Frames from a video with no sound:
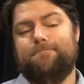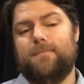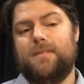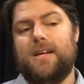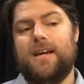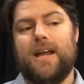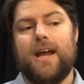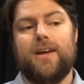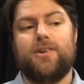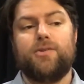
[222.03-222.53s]

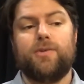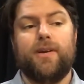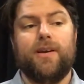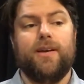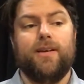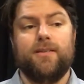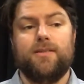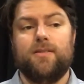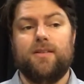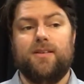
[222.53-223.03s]
and
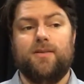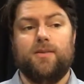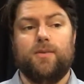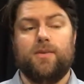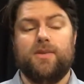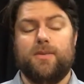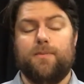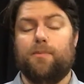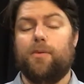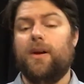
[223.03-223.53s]
actually it
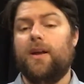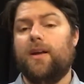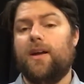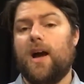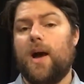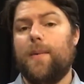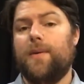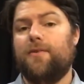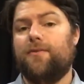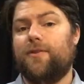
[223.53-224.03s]
was a pretty
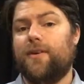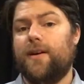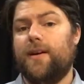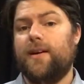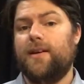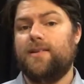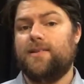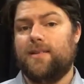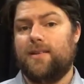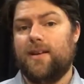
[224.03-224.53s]
common
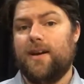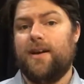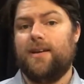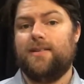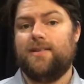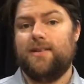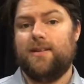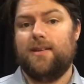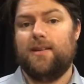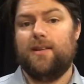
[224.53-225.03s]
phrase in
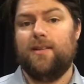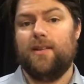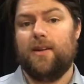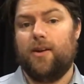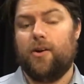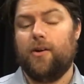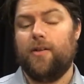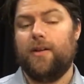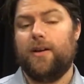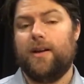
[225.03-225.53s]
the
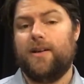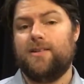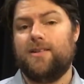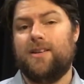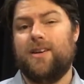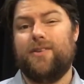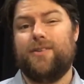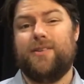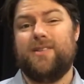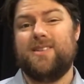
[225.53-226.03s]
early
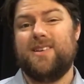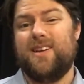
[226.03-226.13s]
1900s,